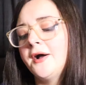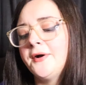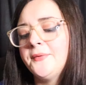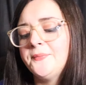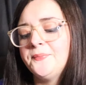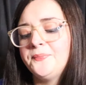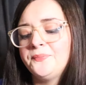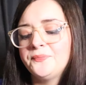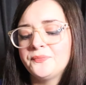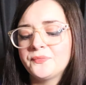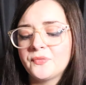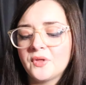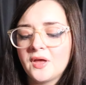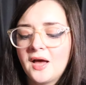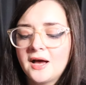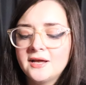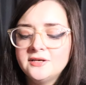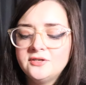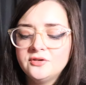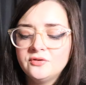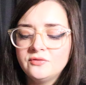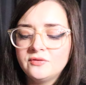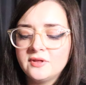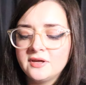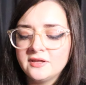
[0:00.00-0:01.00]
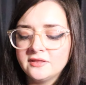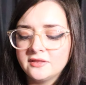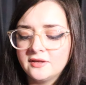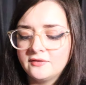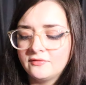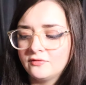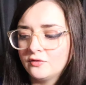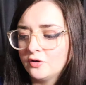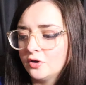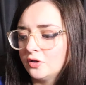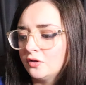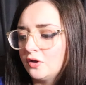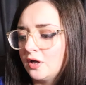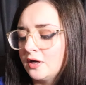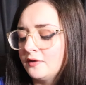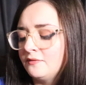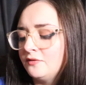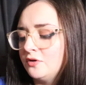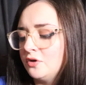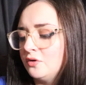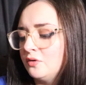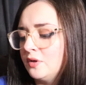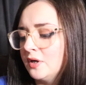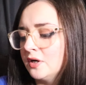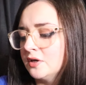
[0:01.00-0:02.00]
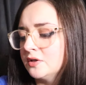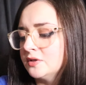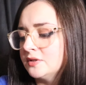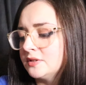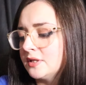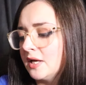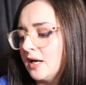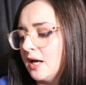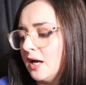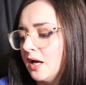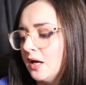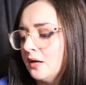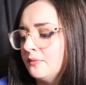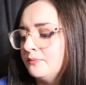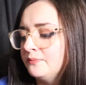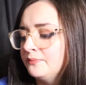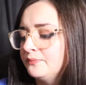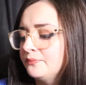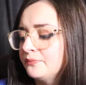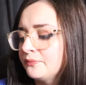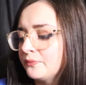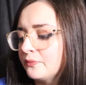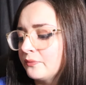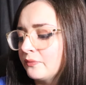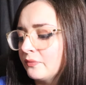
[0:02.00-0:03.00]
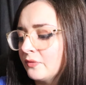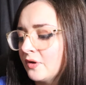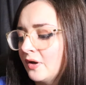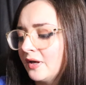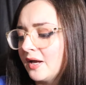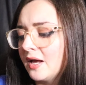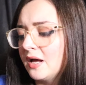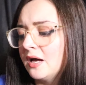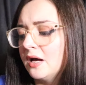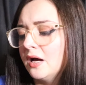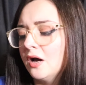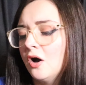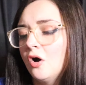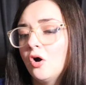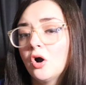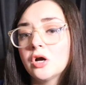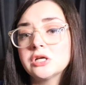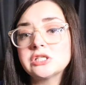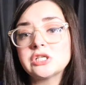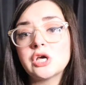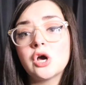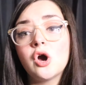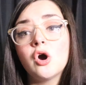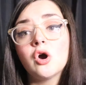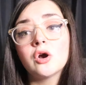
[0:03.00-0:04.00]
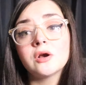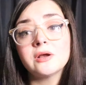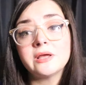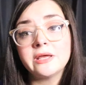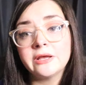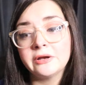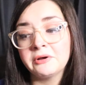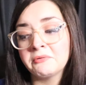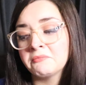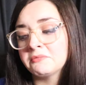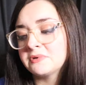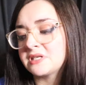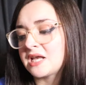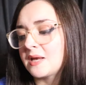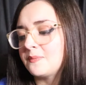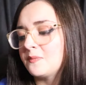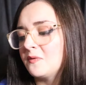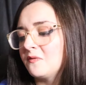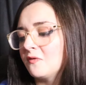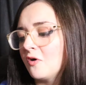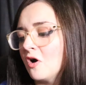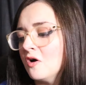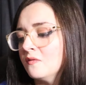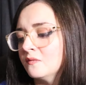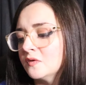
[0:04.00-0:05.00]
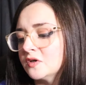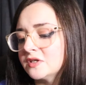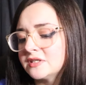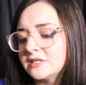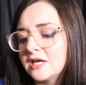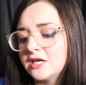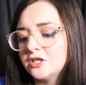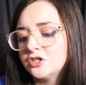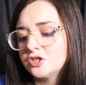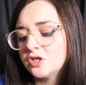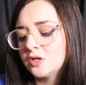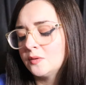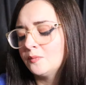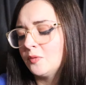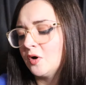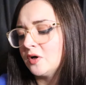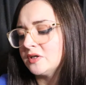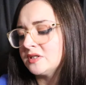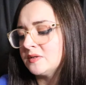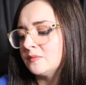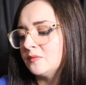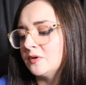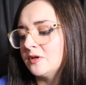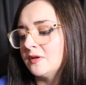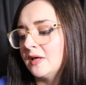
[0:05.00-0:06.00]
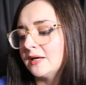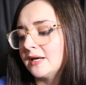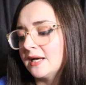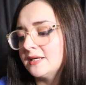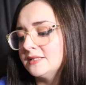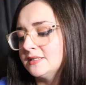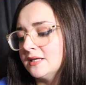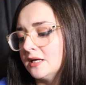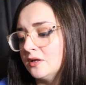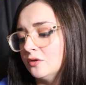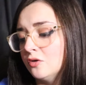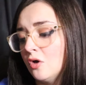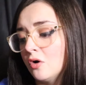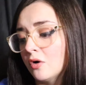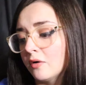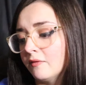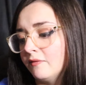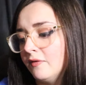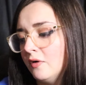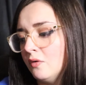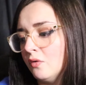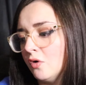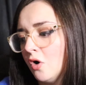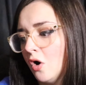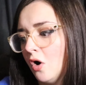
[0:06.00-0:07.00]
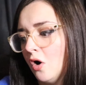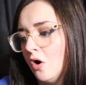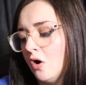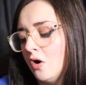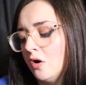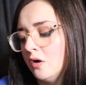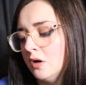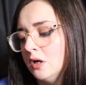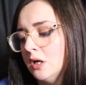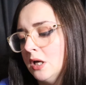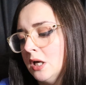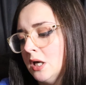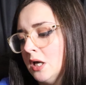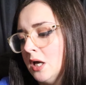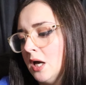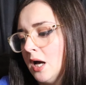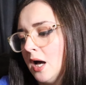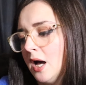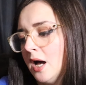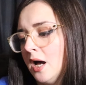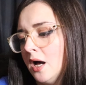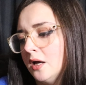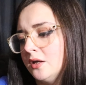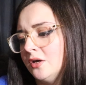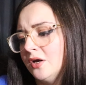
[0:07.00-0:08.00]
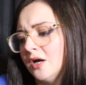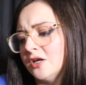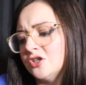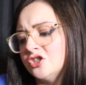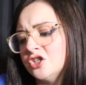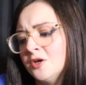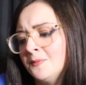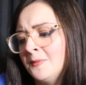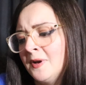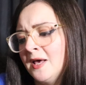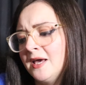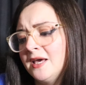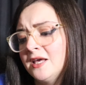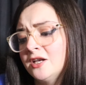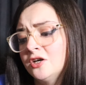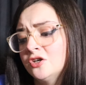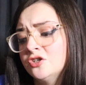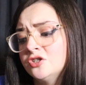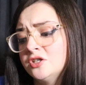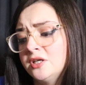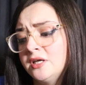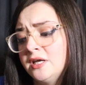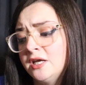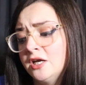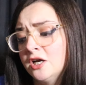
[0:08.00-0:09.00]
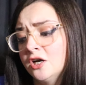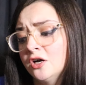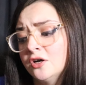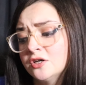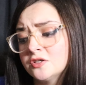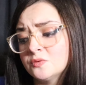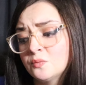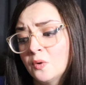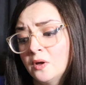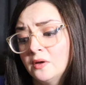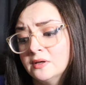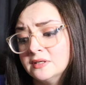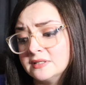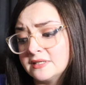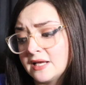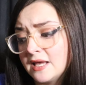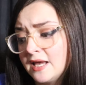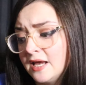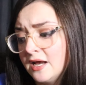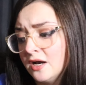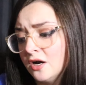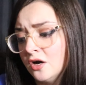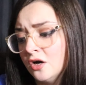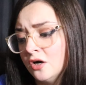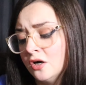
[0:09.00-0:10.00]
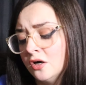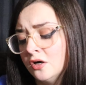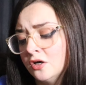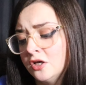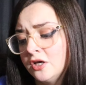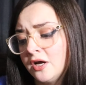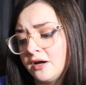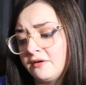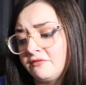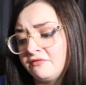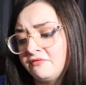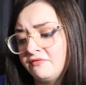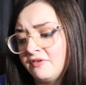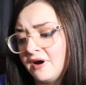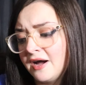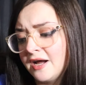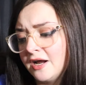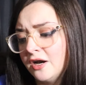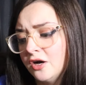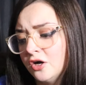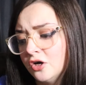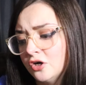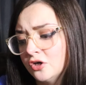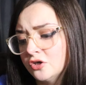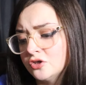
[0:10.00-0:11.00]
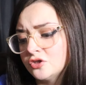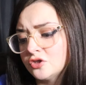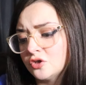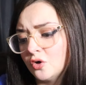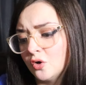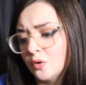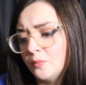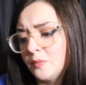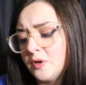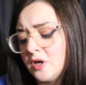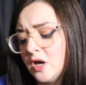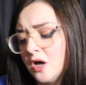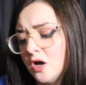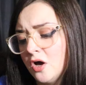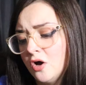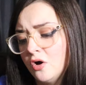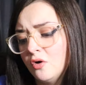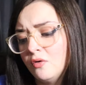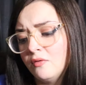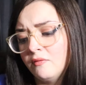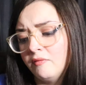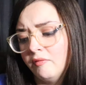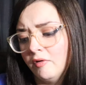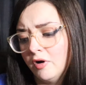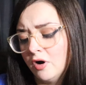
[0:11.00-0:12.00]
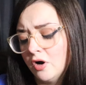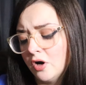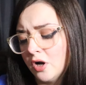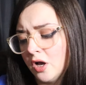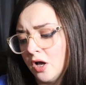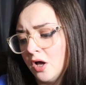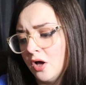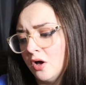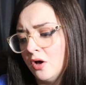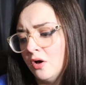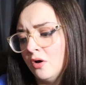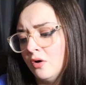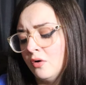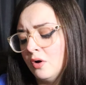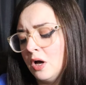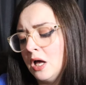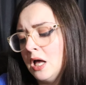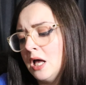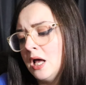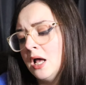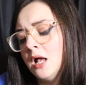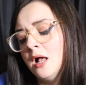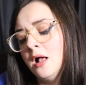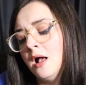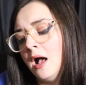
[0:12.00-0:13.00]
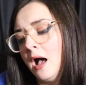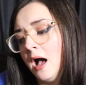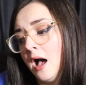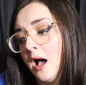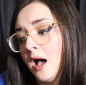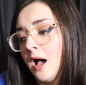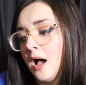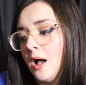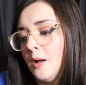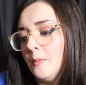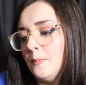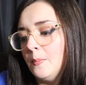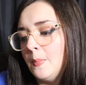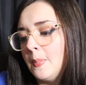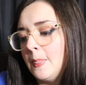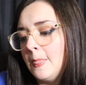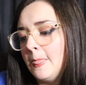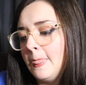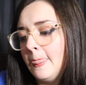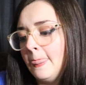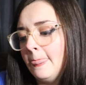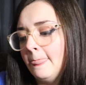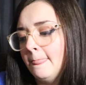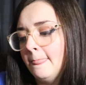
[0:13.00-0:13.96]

um, I do think that for a lot of you, there's um, like a heart to heart here type of conversation, possibly, like I said, long phone call. Uh, you got Gemini energy here as well as air. You got fire, Scorpio, Virgo. Um,